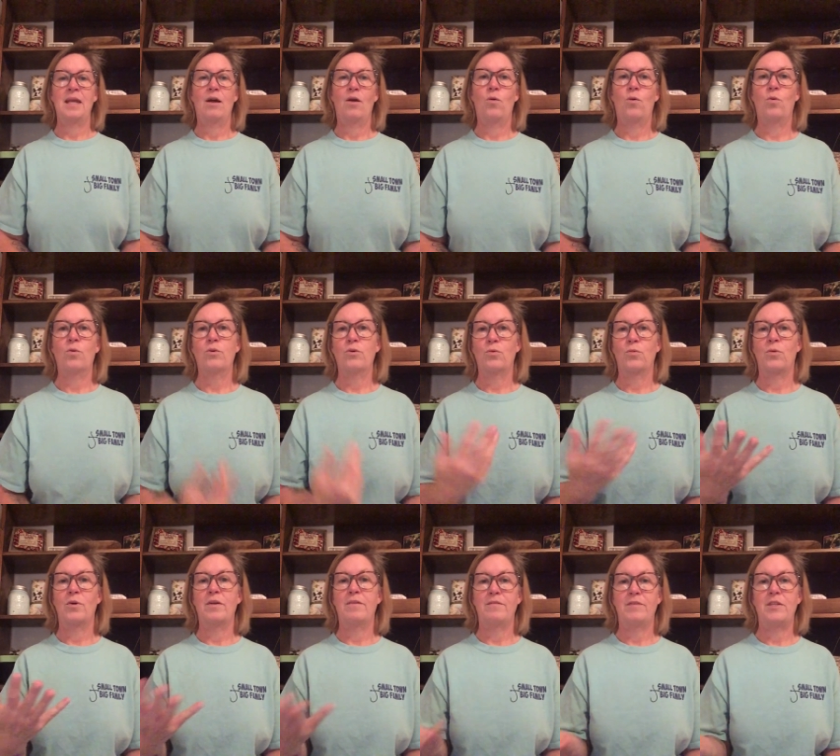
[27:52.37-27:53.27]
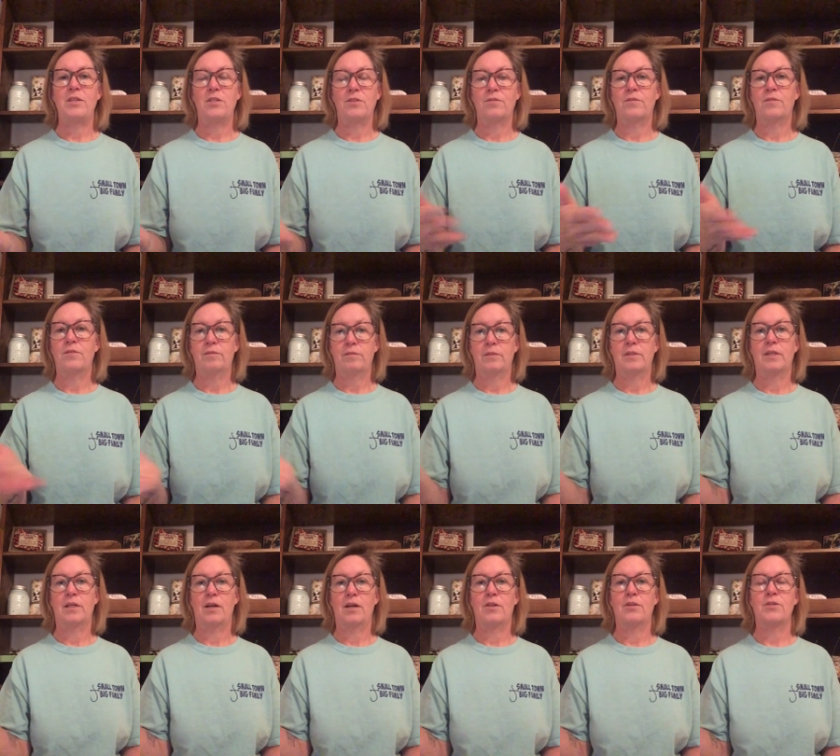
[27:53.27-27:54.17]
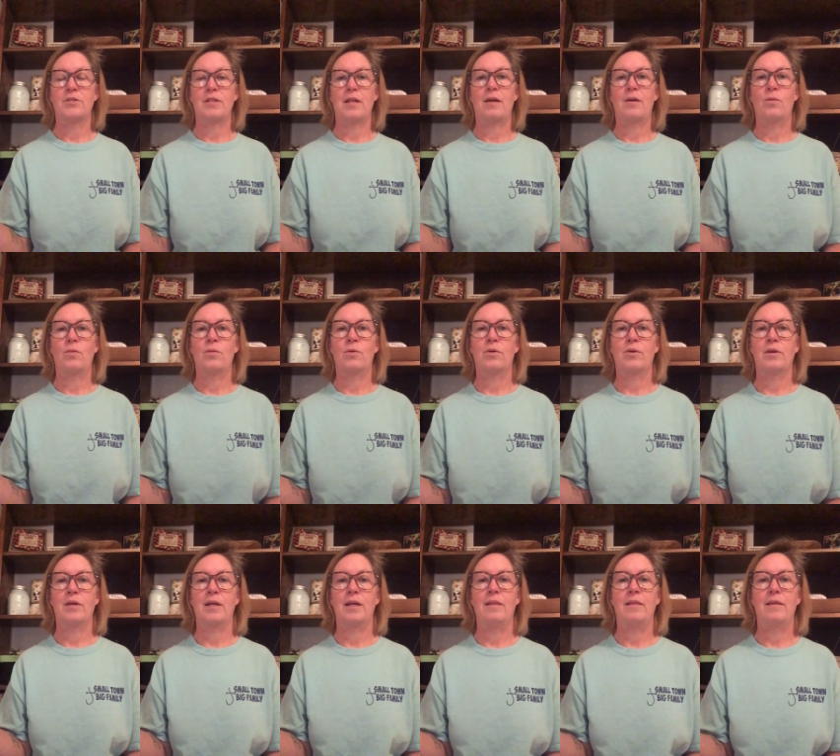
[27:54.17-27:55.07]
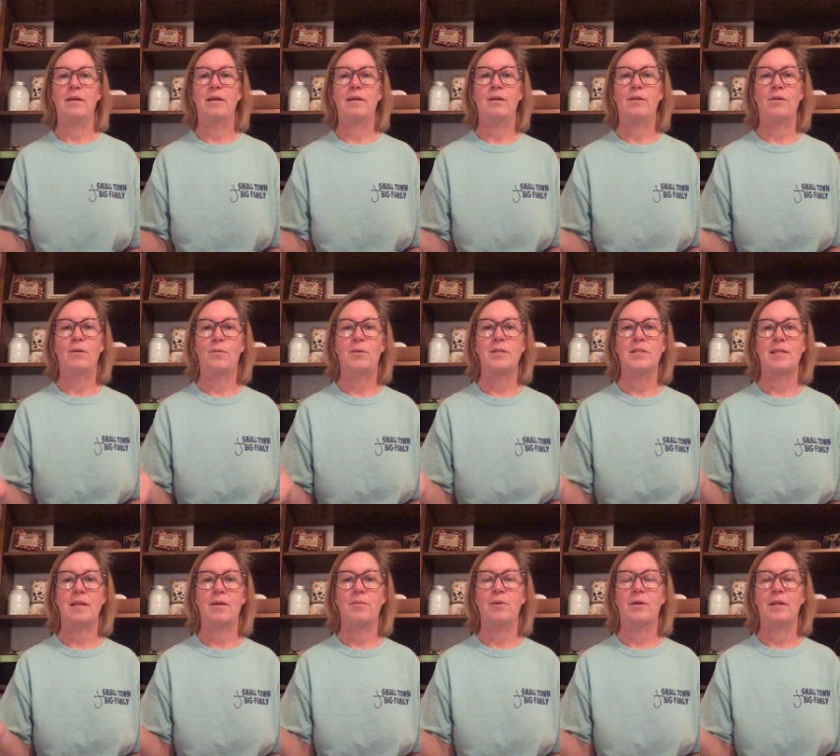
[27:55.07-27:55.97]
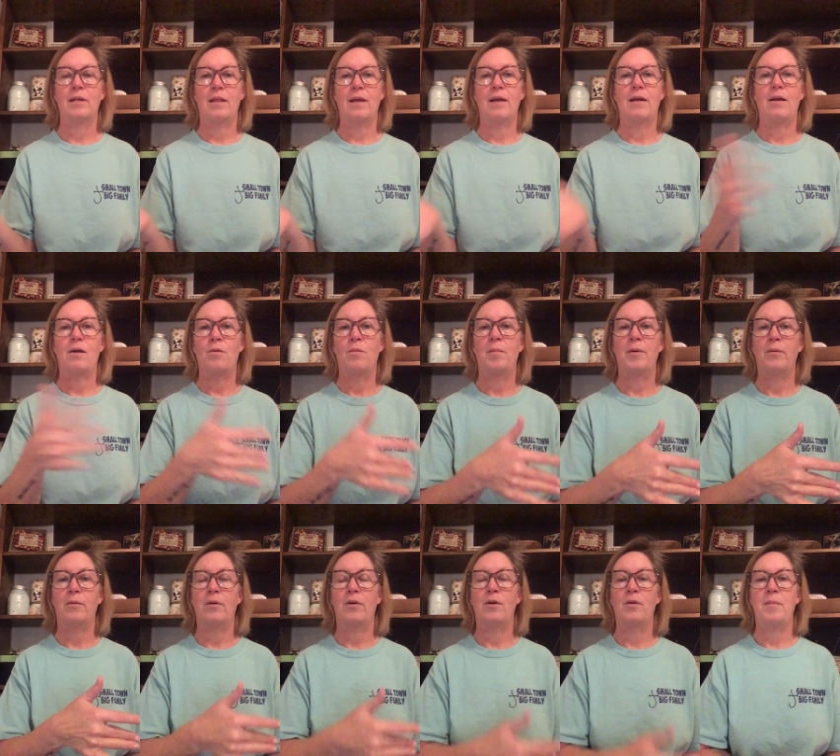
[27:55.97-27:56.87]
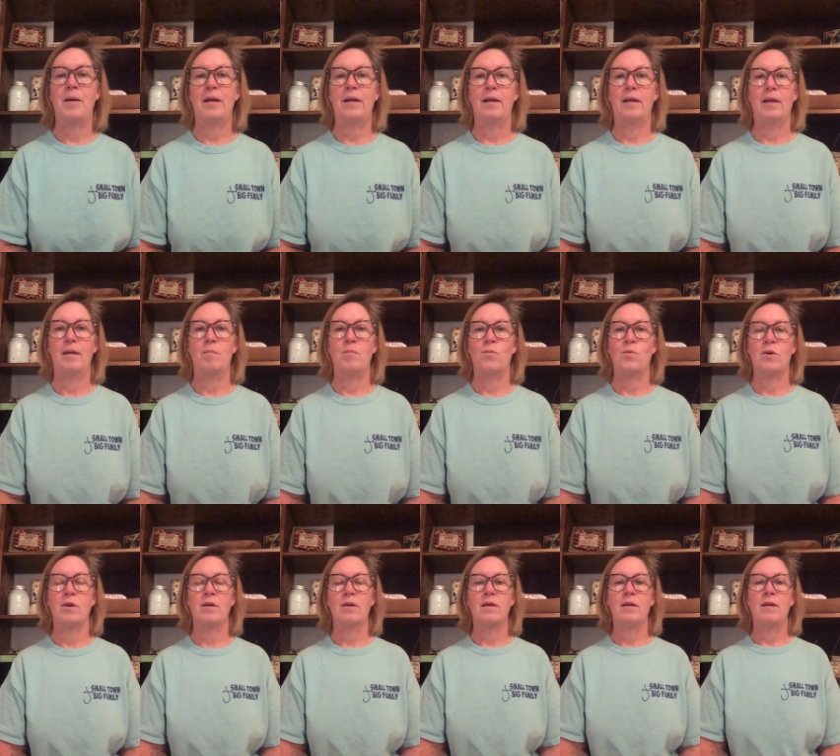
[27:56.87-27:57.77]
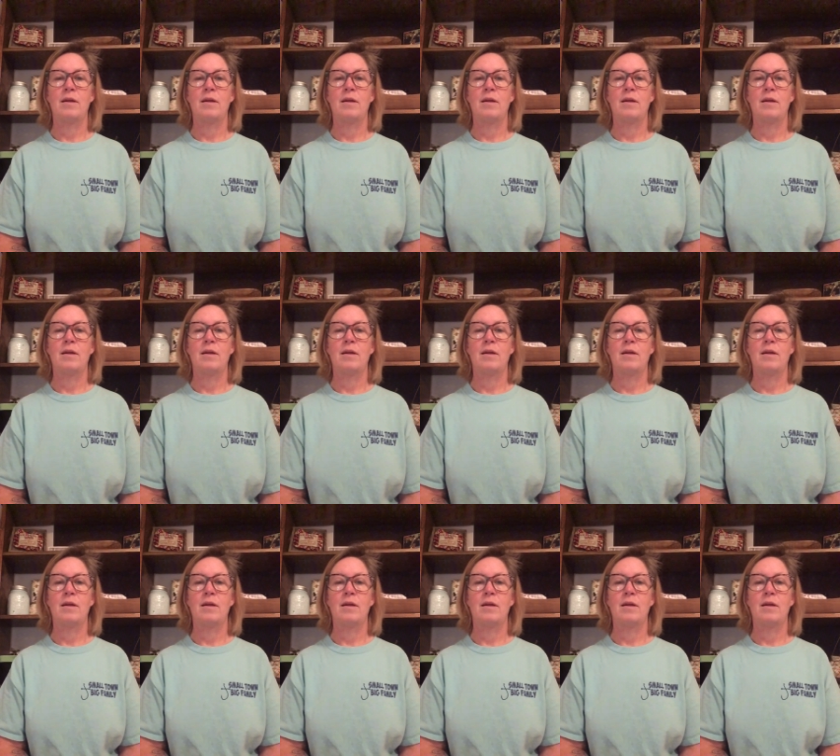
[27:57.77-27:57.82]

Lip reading: Ordered one of each of the colors that I ordered, and then the ones that I really like, I'll go back and get more.